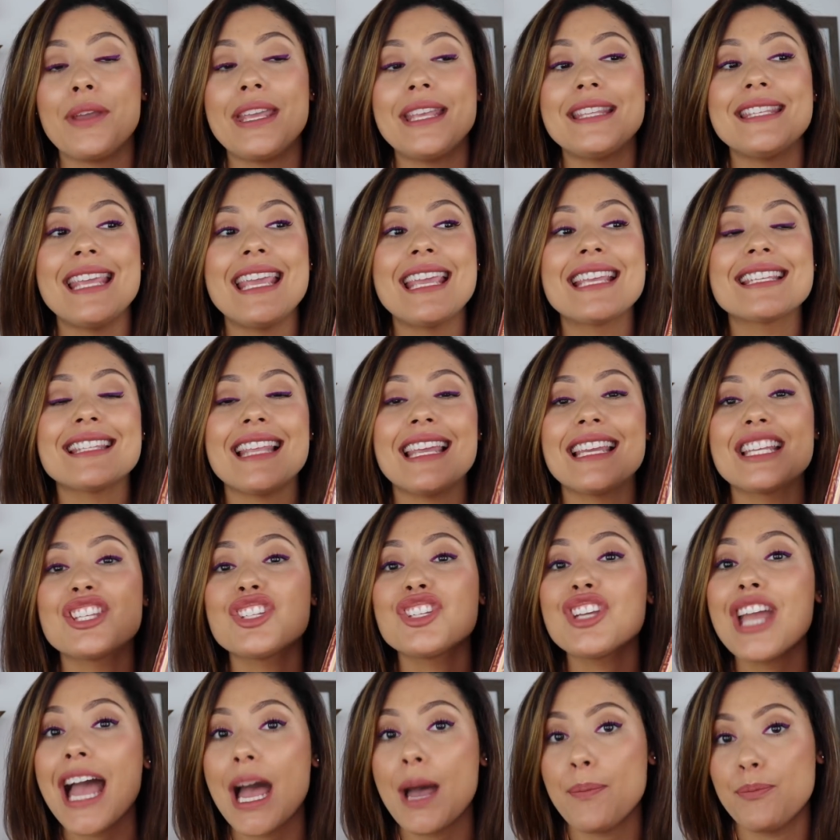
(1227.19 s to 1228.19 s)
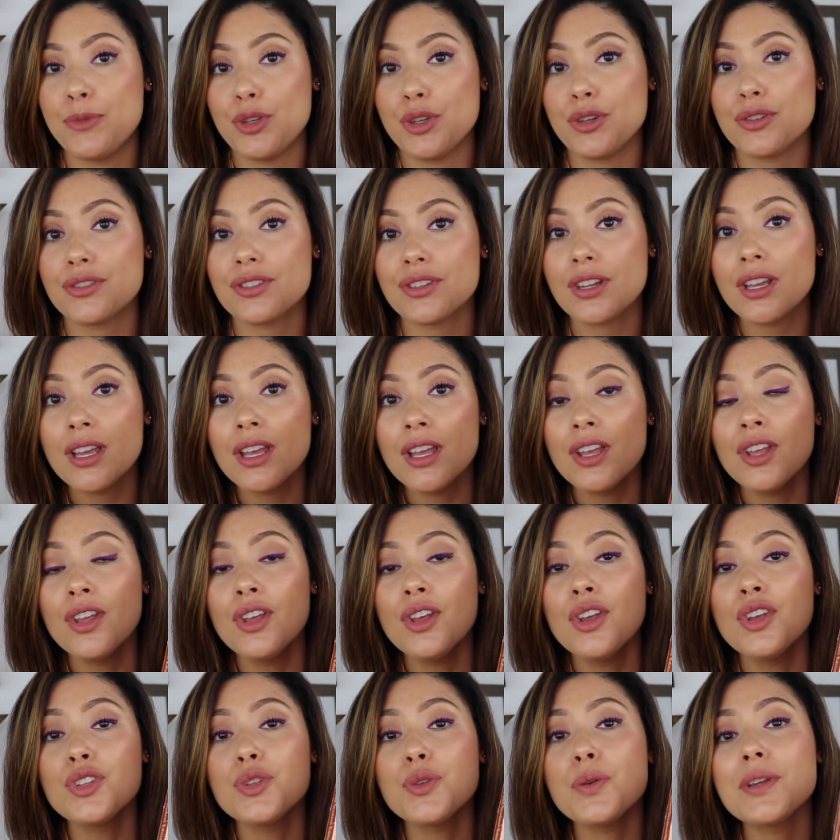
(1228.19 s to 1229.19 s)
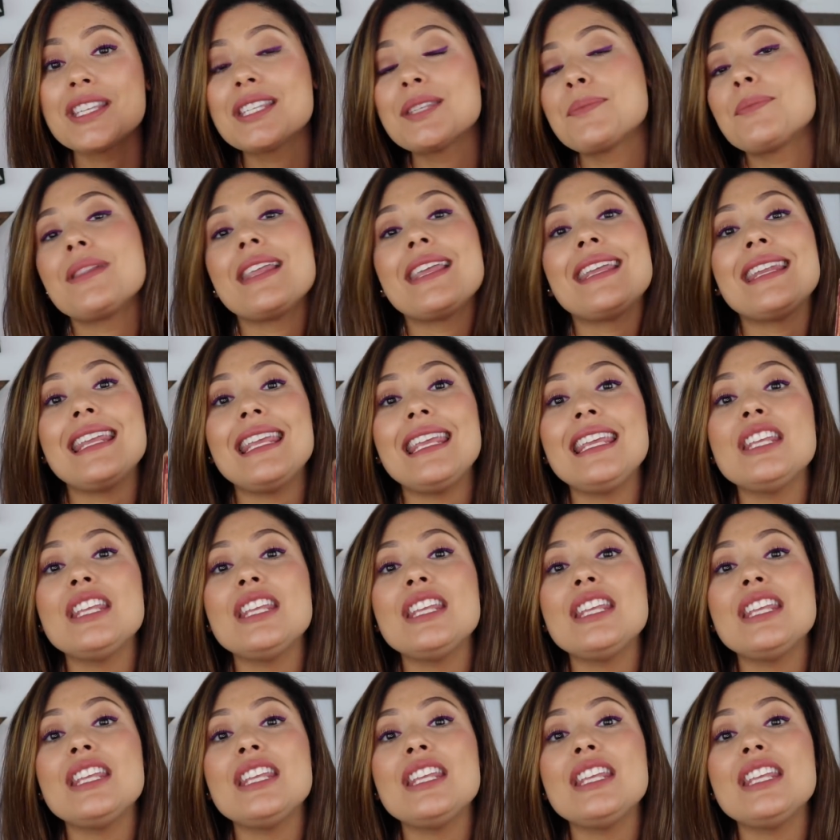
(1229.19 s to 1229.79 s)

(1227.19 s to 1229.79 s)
He takes like chapters to explain